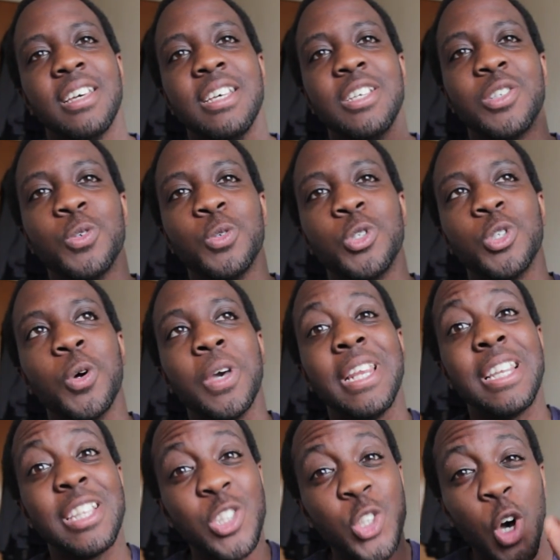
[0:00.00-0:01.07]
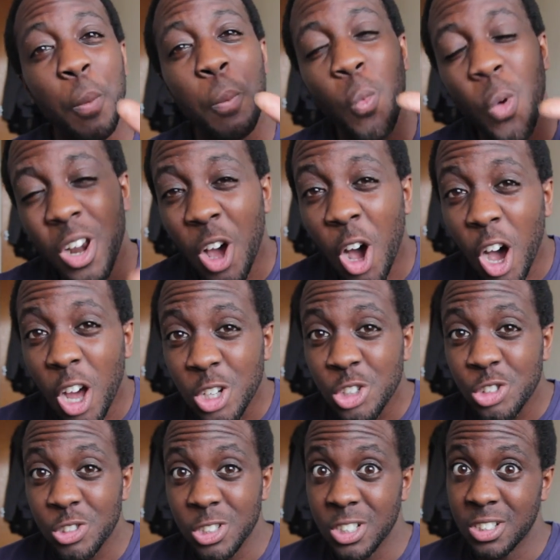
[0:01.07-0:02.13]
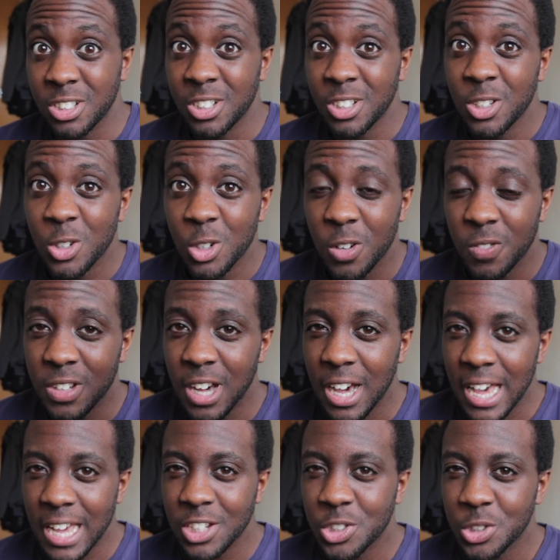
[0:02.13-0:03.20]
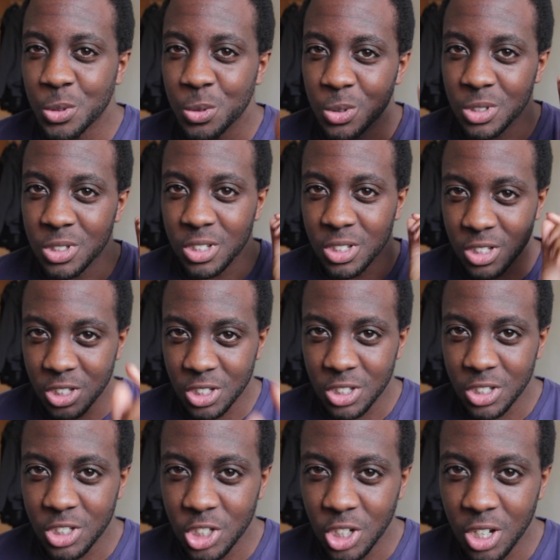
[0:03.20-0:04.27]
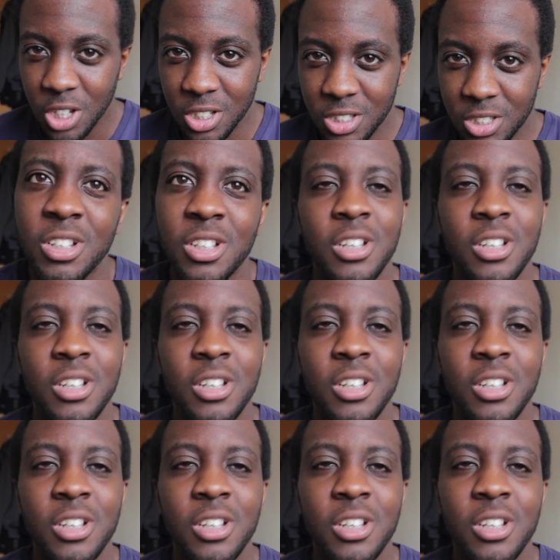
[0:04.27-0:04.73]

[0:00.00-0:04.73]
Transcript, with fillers: it's also in the top 100 of the iTunes chart.